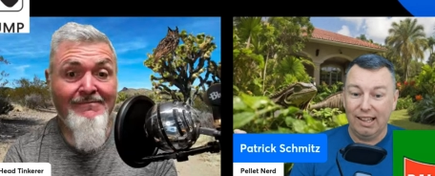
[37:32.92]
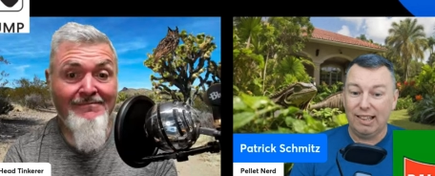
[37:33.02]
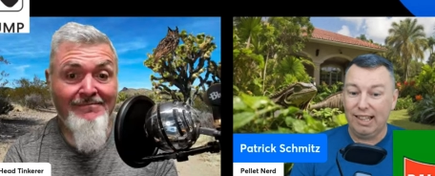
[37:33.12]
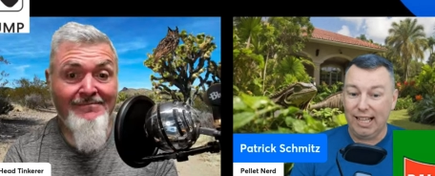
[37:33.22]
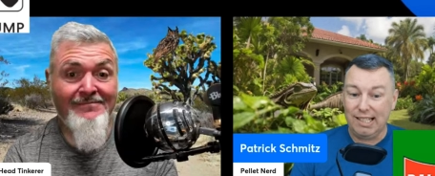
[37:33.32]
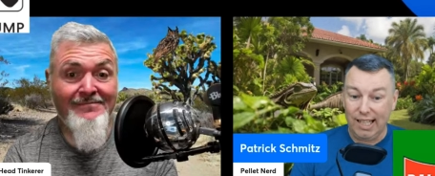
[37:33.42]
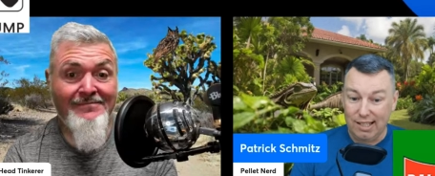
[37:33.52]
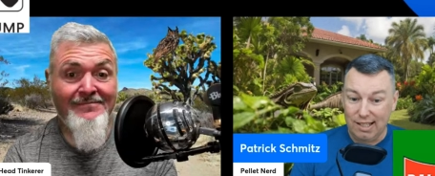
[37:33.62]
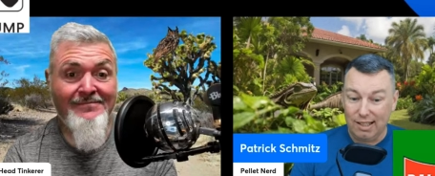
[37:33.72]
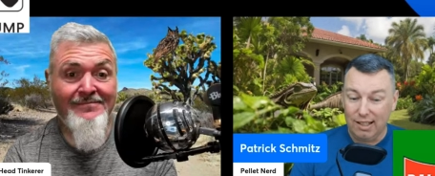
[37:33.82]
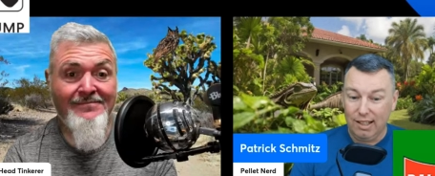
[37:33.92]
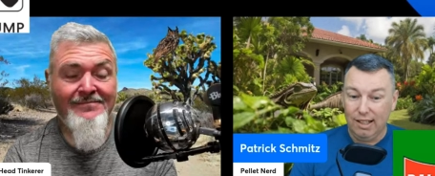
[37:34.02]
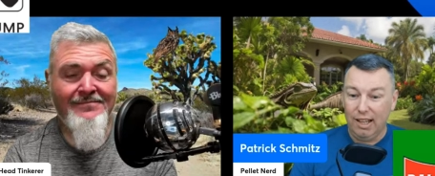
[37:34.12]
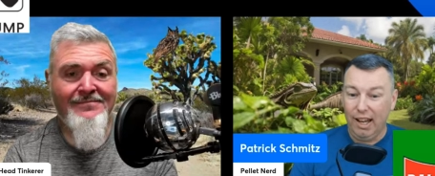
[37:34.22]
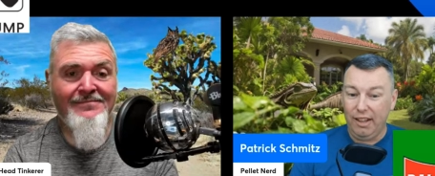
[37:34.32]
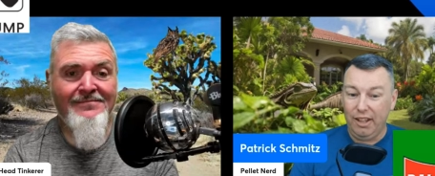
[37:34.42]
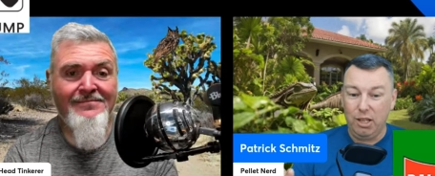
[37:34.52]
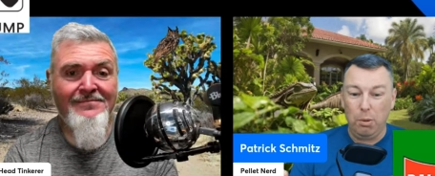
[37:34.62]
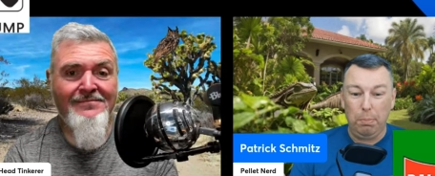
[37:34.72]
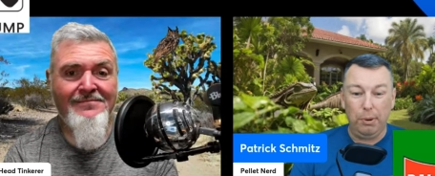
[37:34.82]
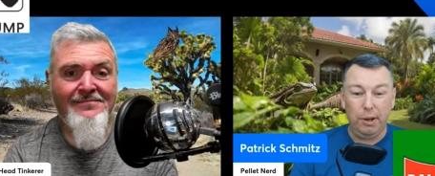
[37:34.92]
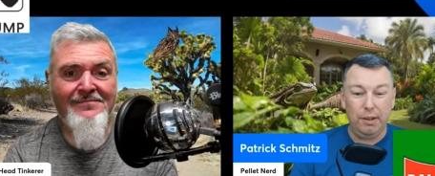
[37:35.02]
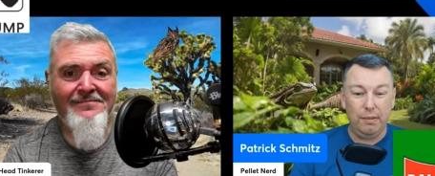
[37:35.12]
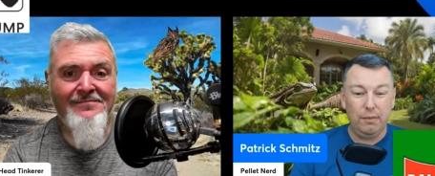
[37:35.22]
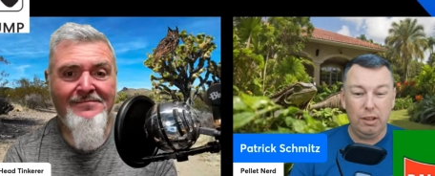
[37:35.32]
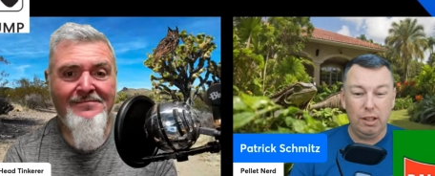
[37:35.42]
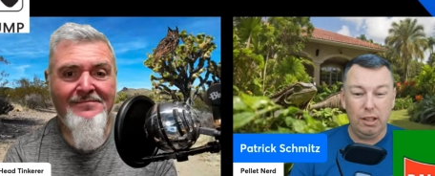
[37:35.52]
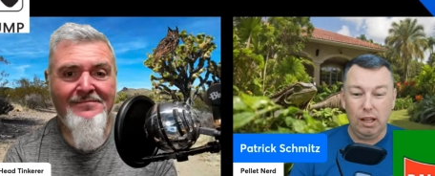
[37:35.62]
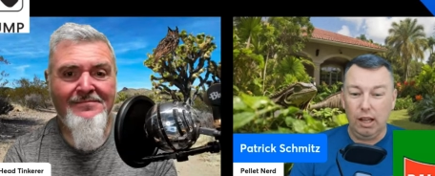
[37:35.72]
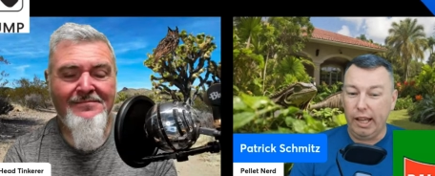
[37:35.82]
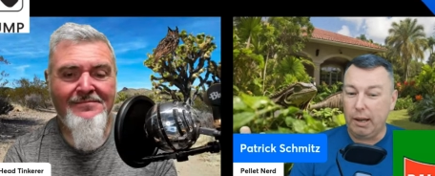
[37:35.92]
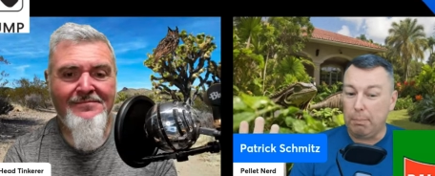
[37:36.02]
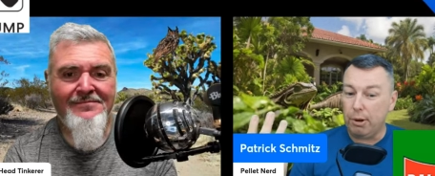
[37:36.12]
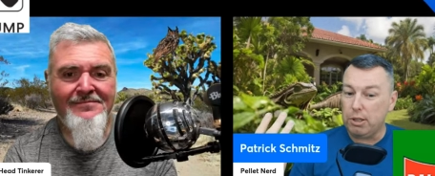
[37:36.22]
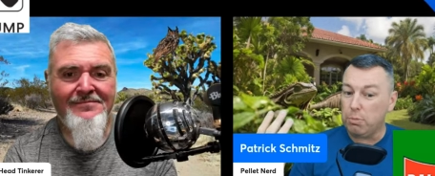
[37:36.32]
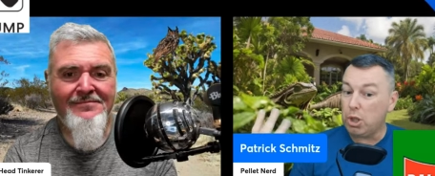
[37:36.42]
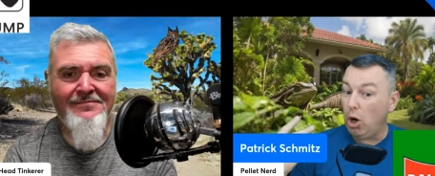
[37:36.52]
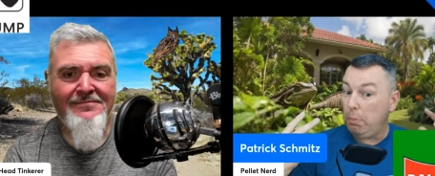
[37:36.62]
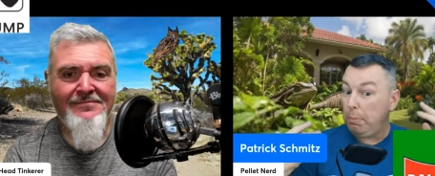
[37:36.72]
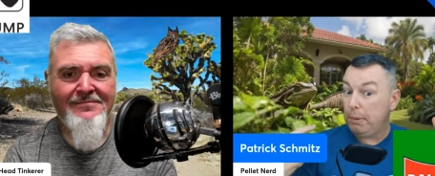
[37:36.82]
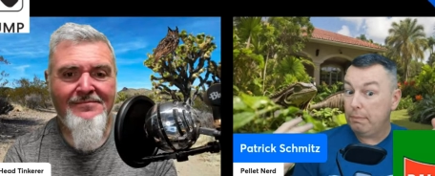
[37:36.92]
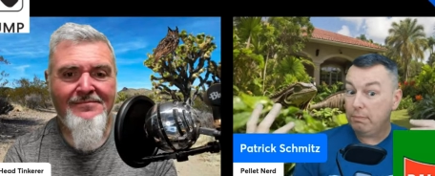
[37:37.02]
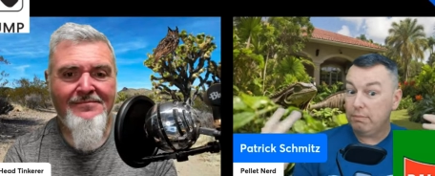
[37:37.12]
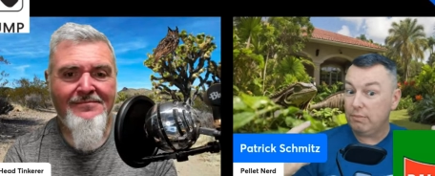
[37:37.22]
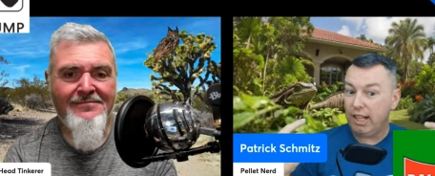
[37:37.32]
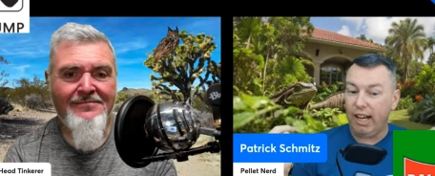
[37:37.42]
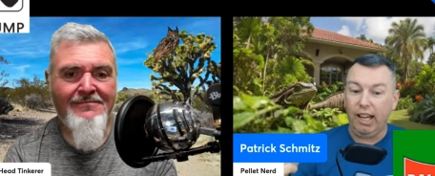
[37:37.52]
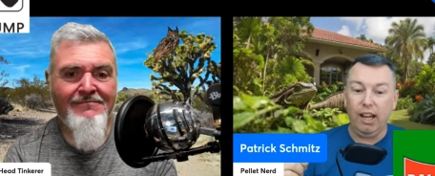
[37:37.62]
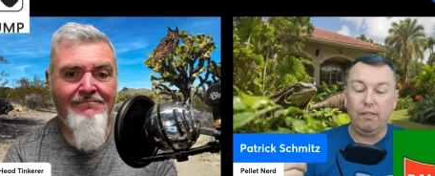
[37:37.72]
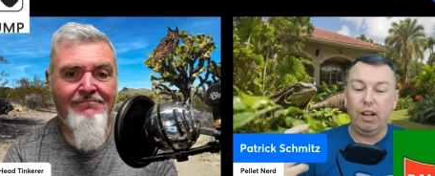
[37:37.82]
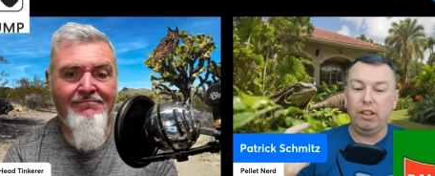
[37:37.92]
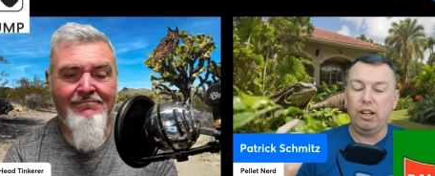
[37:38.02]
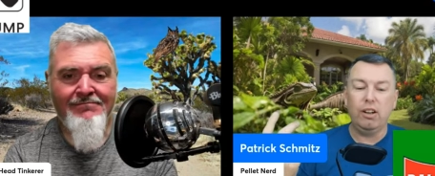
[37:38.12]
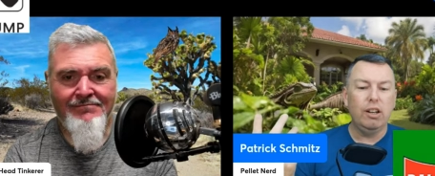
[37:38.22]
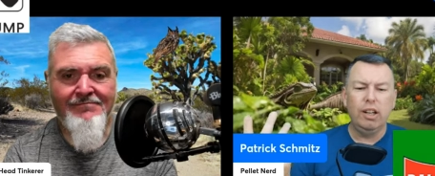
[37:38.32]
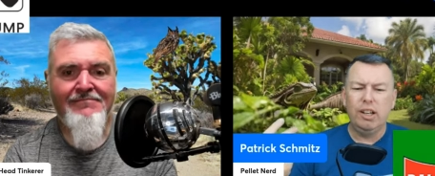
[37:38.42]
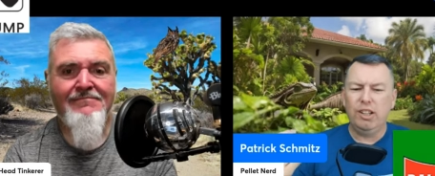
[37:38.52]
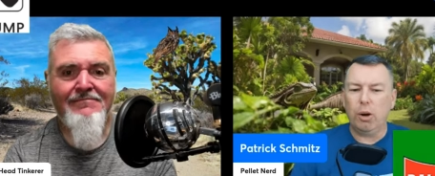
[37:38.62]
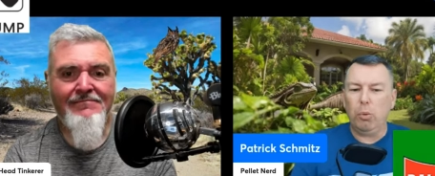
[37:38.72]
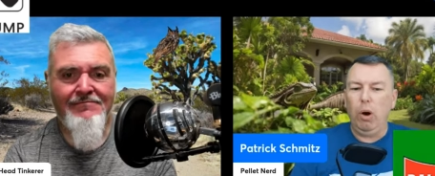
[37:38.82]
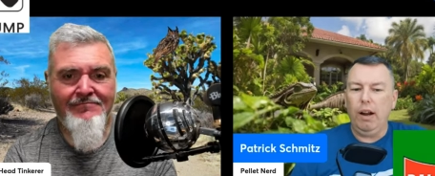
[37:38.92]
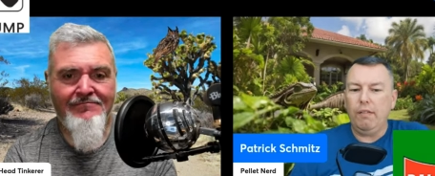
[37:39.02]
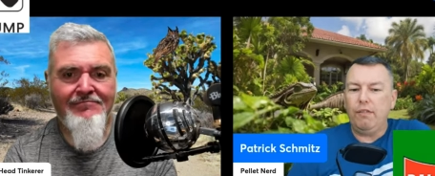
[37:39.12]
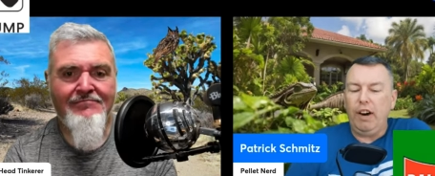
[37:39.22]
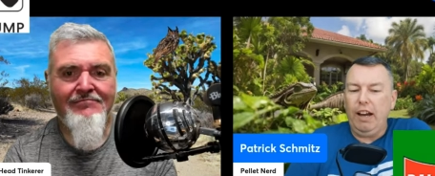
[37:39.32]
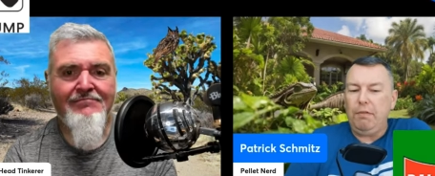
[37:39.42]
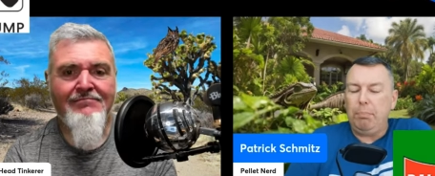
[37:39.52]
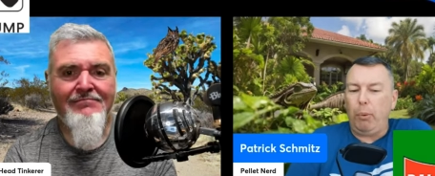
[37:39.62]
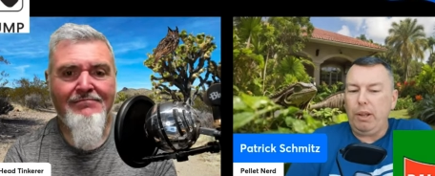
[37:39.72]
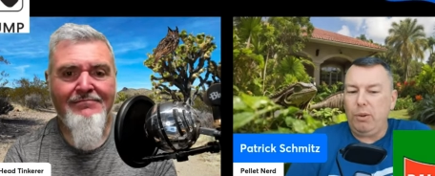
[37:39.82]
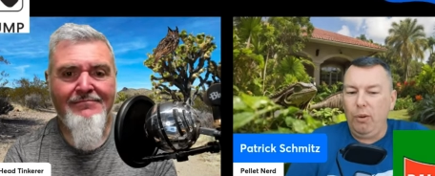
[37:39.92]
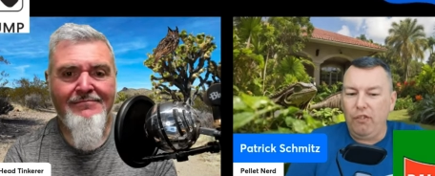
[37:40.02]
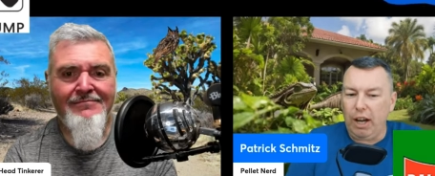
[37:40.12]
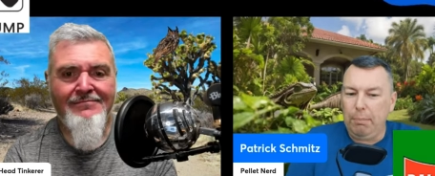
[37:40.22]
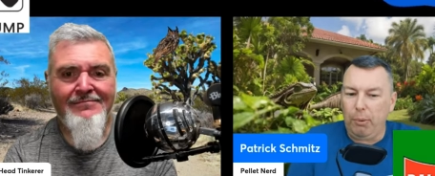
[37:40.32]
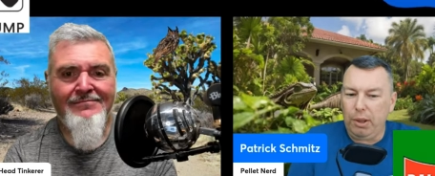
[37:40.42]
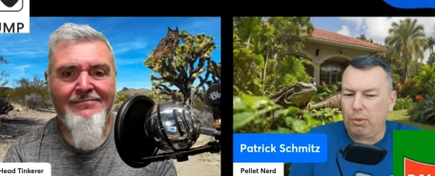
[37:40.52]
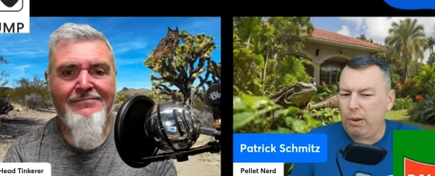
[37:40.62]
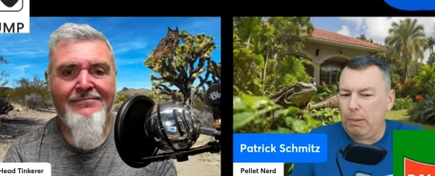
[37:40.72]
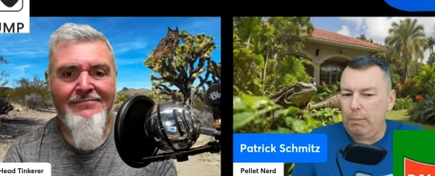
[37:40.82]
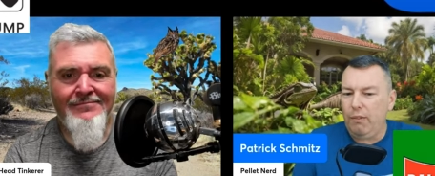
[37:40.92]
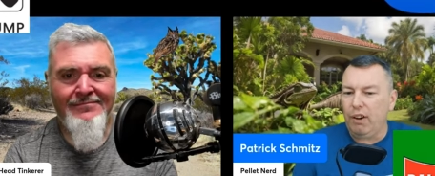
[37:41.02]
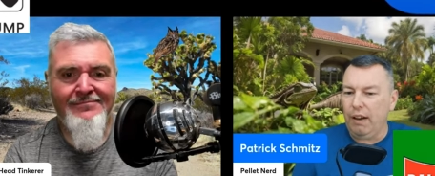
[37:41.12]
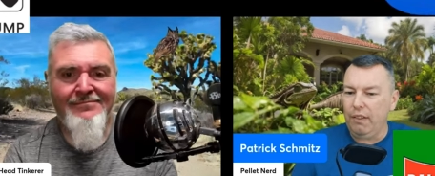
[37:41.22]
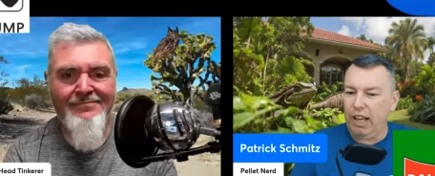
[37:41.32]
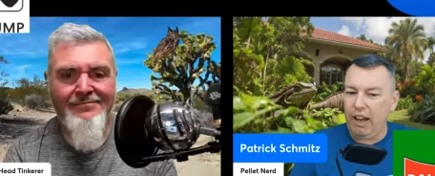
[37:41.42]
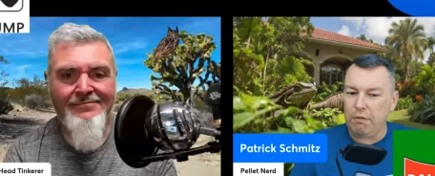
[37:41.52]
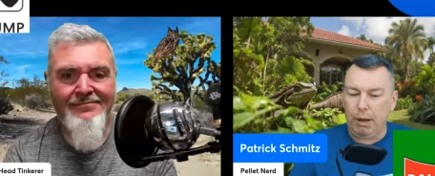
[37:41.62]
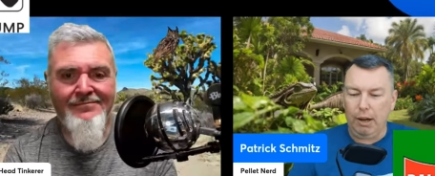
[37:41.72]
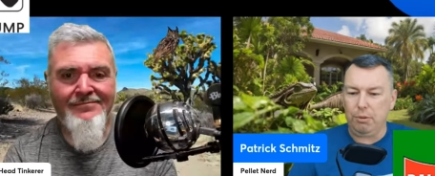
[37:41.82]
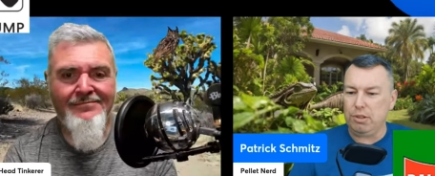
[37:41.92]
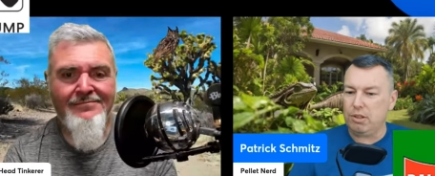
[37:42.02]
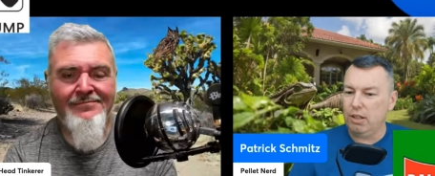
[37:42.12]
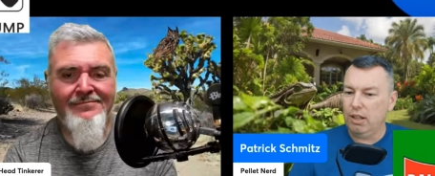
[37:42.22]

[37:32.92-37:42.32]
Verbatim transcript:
Speaker 1: that's it. And then you put uh, like a prism scope that I have on there. You're what 5.2, 5.3, maybe five and a half pounds.